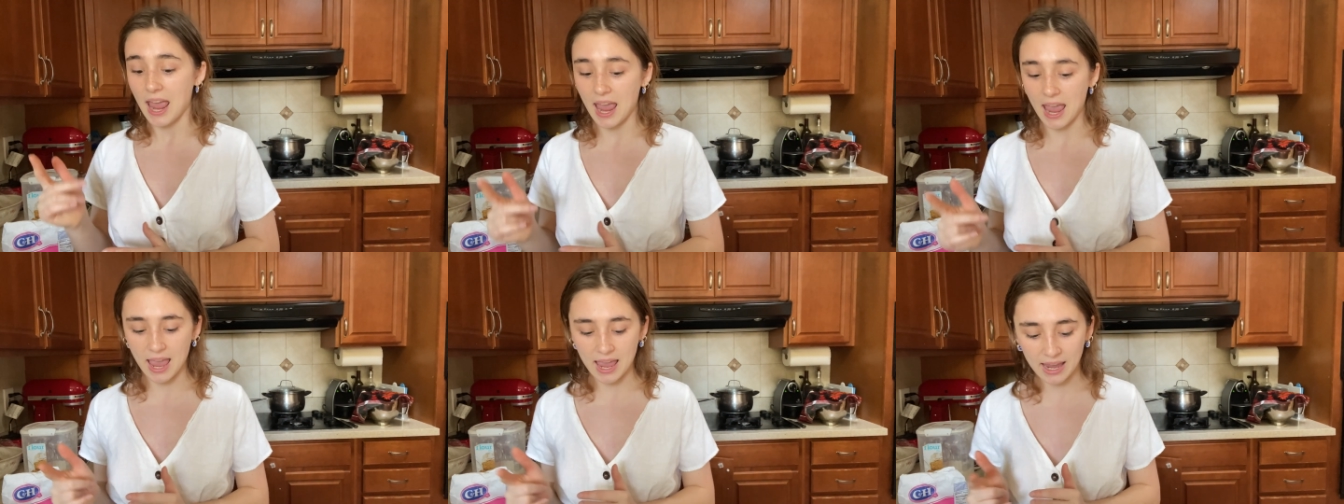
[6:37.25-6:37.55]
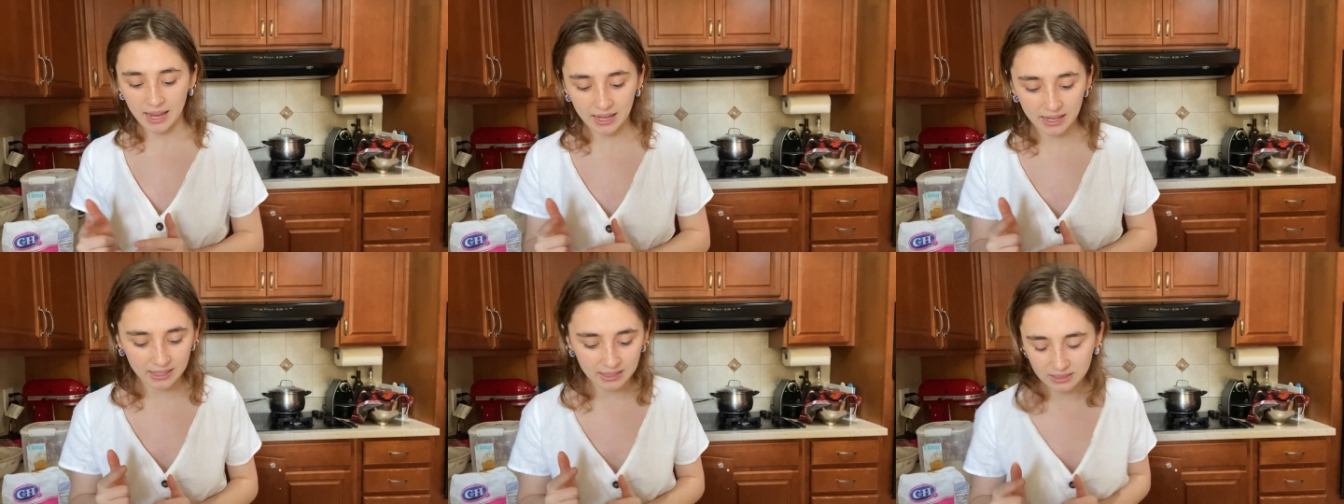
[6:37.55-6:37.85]

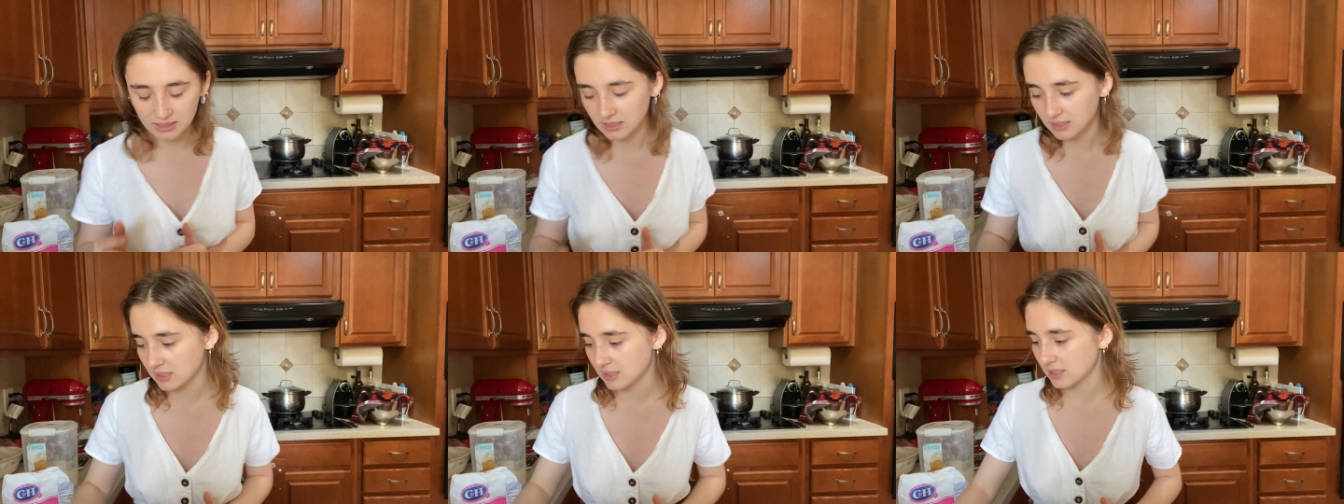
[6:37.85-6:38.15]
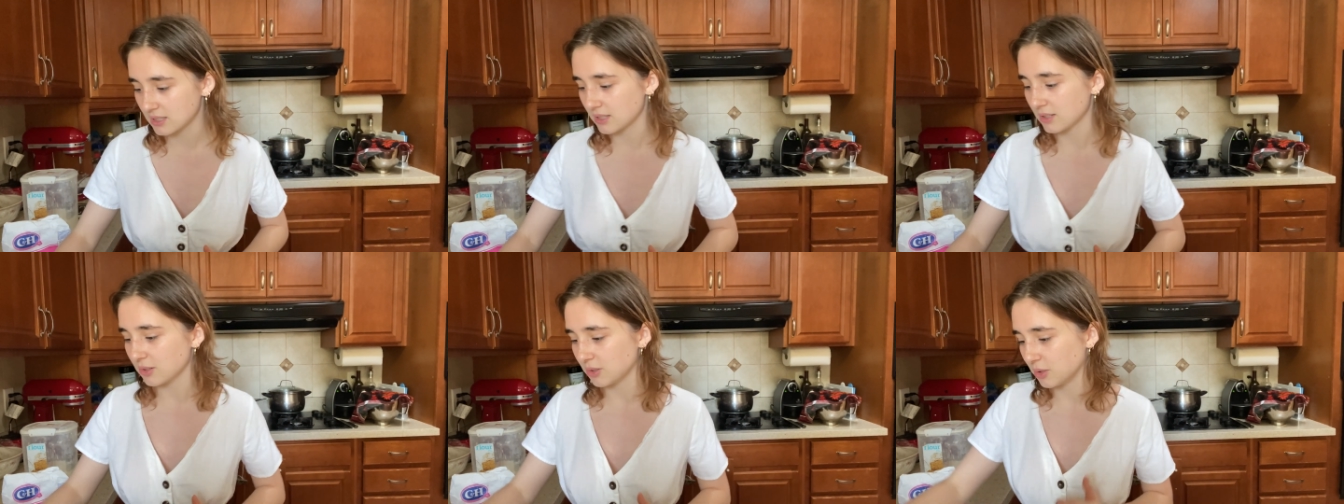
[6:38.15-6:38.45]
And
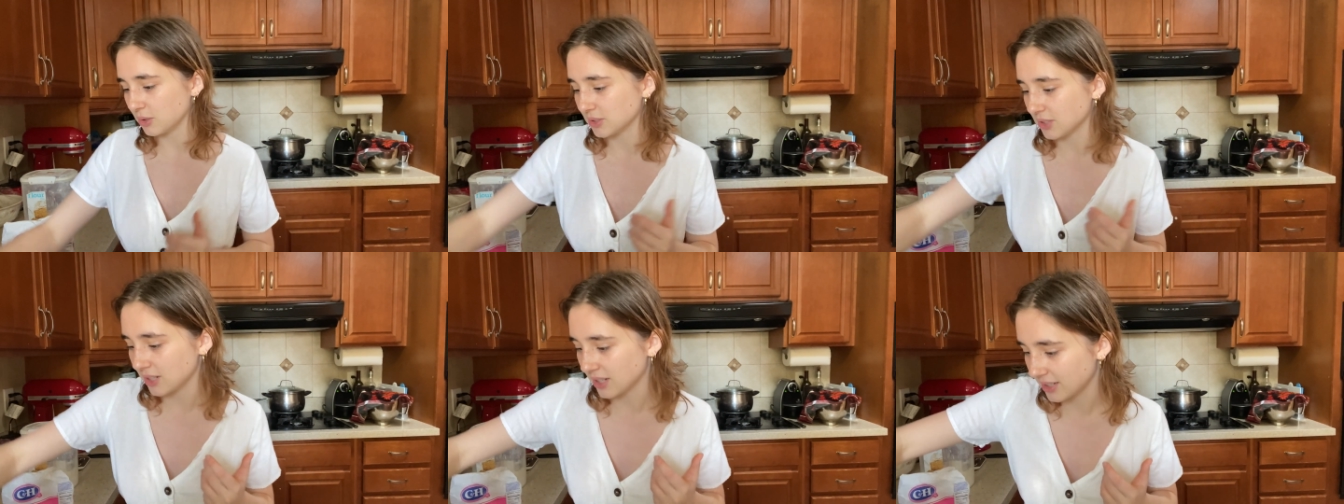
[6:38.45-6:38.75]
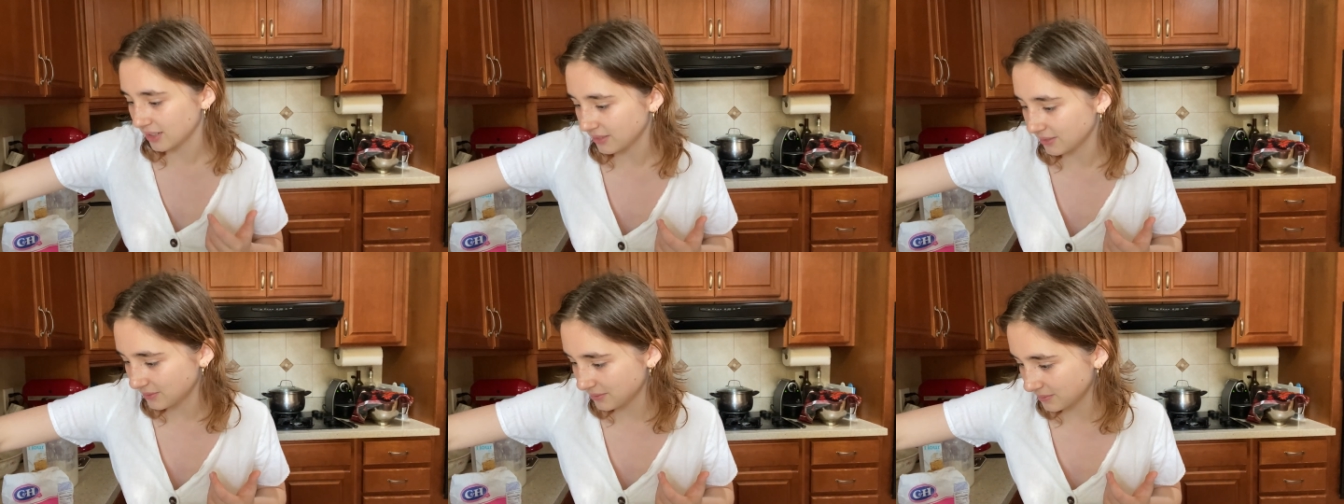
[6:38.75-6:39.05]
hold
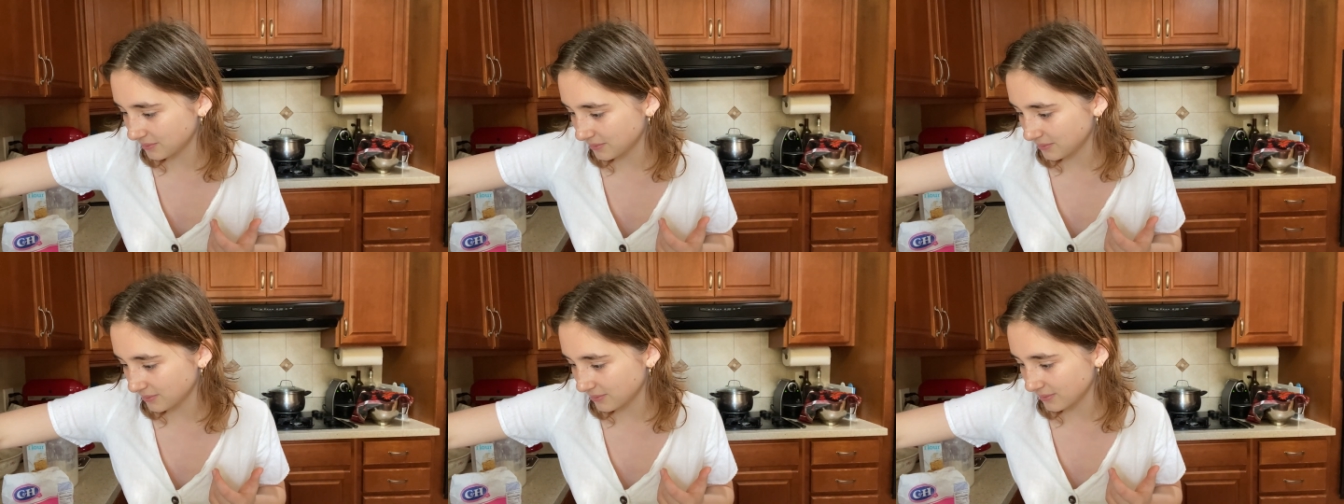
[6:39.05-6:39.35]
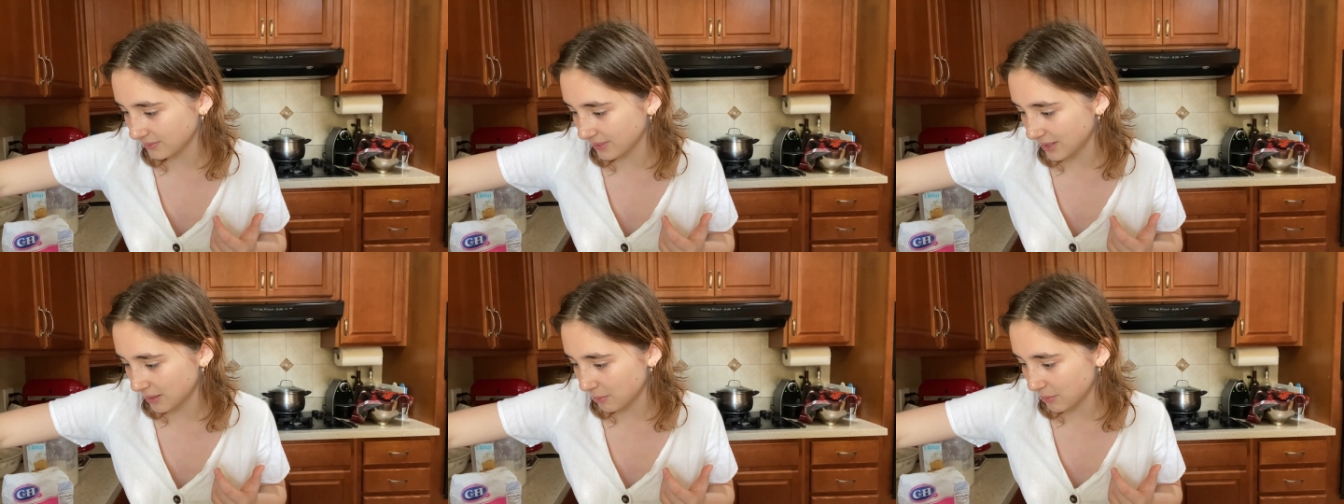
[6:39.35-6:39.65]
on,
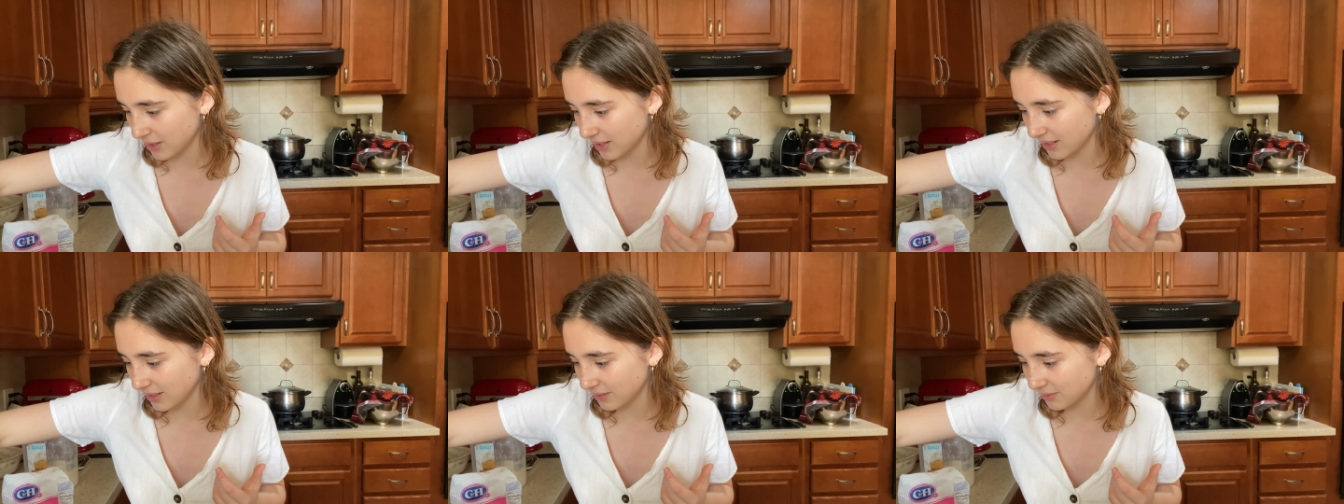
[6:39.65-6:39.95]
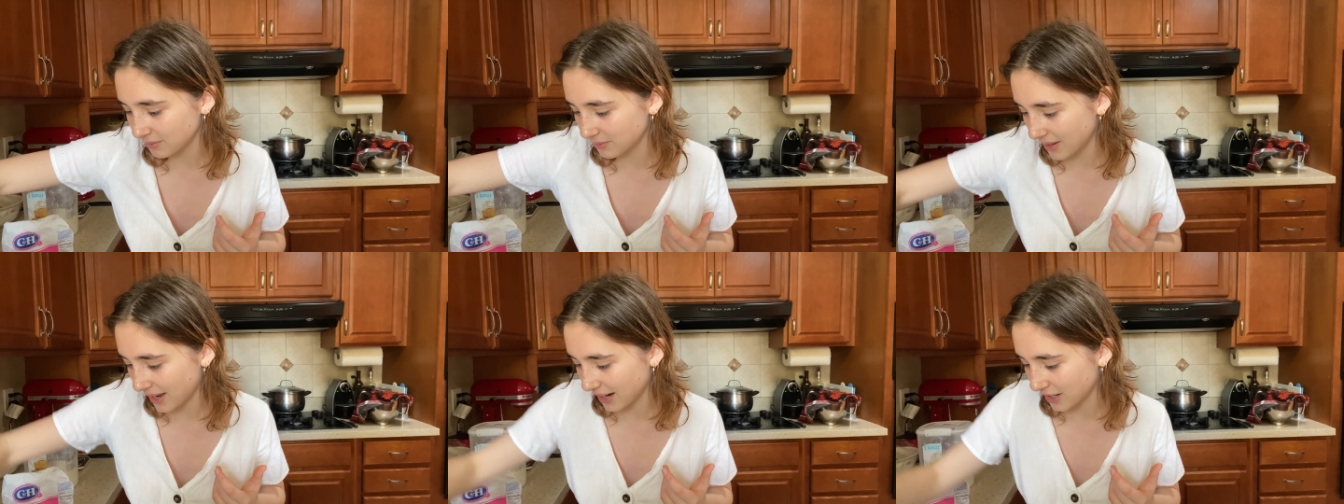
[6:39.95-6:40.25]
let me
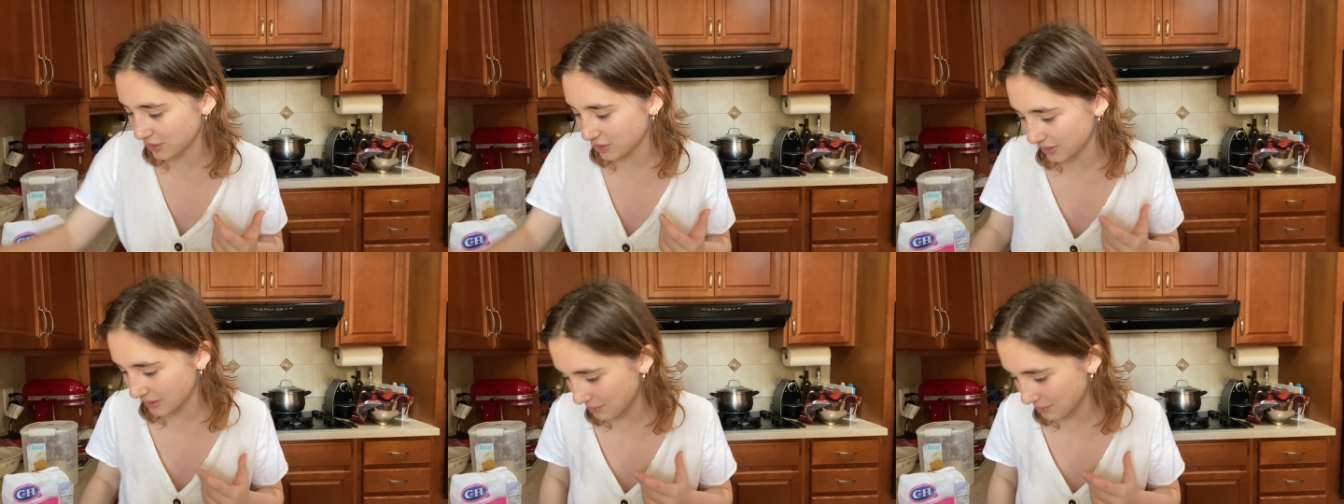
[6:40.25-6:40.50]
actually